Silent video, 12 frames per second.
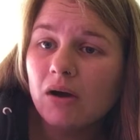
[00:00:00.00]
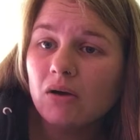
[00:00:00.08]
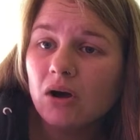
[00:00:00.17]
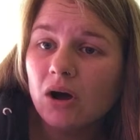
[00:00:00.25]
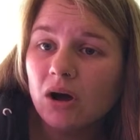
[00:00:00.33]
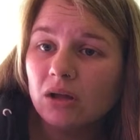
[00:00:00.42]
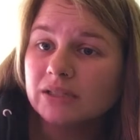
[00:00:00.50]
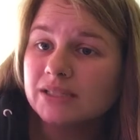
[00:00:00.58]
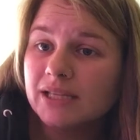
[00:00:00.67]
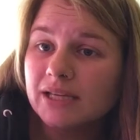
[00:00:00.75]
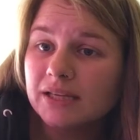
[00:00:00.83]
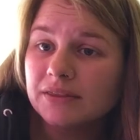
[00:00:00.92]
alcohol as
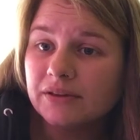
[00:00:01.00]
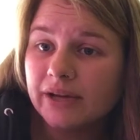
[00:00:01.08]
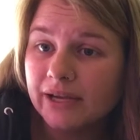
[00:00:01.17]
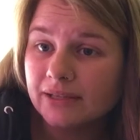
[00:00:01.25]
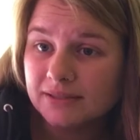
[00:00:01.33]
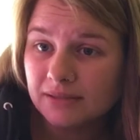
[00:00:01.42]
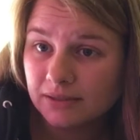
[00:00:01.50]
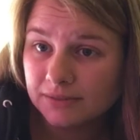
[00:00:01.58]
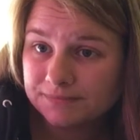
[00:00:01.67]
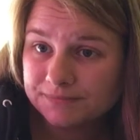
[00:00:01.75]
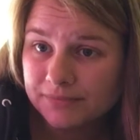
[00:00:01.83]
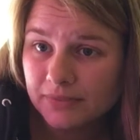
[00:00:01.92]
they can get their hands on,
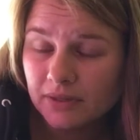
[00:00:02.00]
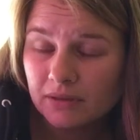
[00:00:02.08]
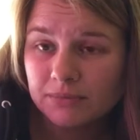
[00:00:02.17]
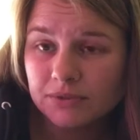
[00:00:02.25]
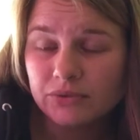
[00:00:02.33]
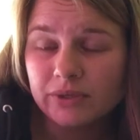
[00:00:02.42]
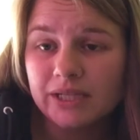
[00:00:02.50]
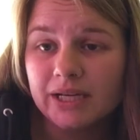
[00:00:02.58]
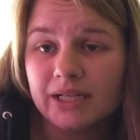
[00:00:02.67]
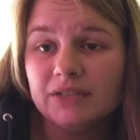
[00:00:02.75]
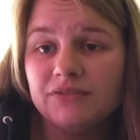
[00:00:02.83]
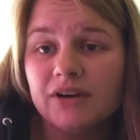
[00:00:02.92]
between
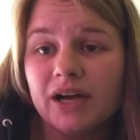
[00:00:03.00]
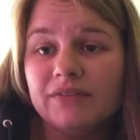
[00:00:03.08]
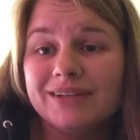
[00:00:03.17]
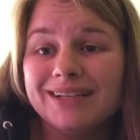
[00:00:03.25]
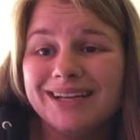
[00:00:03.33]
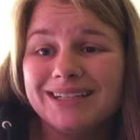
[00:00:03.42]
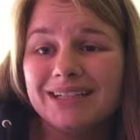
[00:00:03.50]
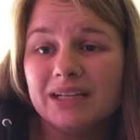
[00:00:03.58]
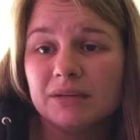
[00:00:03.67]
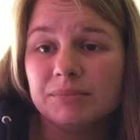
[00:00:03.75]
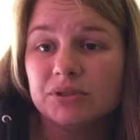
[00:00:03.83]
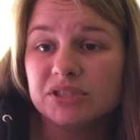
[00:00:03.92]
95 and
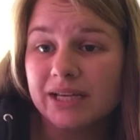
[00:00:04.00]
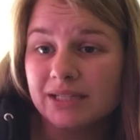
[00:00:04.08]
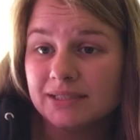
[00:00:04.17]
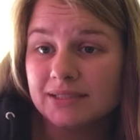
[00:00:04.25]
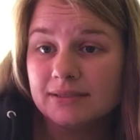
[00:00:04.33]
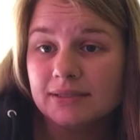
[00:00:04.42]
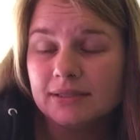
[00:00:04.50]
99%.